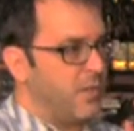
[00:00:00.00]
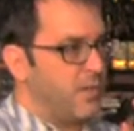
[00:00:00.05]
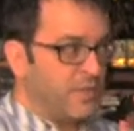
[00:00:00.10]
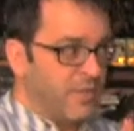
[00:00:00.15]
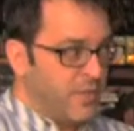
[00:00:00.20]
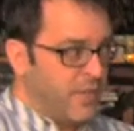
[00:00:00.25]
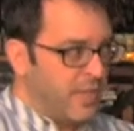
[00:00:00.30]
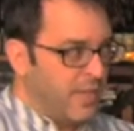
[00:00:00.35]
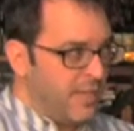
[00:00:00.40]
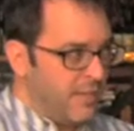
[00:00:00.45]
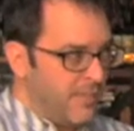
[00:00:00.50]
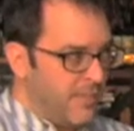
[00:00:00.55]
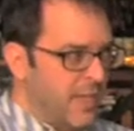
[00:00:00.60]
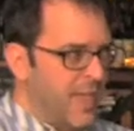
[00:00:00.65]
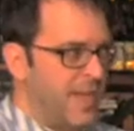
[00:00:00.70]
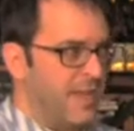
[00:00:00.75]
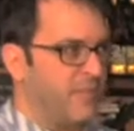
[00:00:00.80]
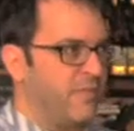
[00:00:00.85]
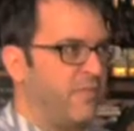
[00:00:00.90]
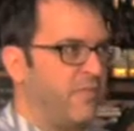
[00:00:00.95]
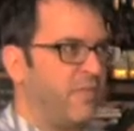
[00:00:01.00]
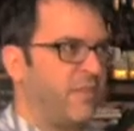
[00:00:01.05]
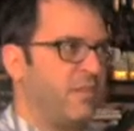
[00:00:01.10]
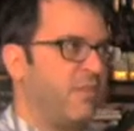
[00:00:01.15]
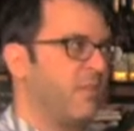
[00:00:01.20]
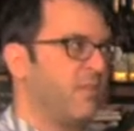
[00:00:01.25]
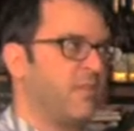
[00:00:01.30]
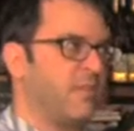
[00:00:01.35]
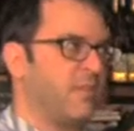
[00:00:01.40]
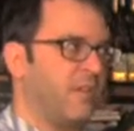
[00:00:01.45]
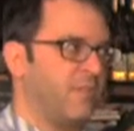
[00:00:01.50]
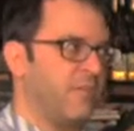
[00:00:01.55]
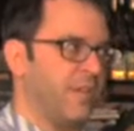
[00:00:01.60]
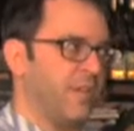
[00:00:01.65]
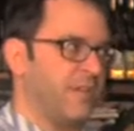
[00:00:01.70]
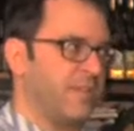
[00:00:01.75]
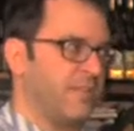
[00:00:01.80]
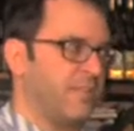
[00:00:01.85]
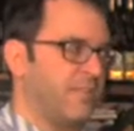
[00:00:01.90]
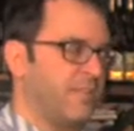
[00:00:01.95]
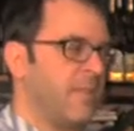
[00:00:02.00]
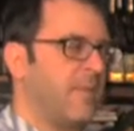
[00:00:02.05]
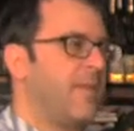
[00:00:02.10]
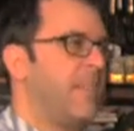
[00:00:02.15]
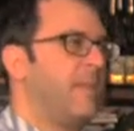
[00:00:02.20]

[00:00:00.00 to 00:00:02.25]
it is vegan, and it's very low in sulfites.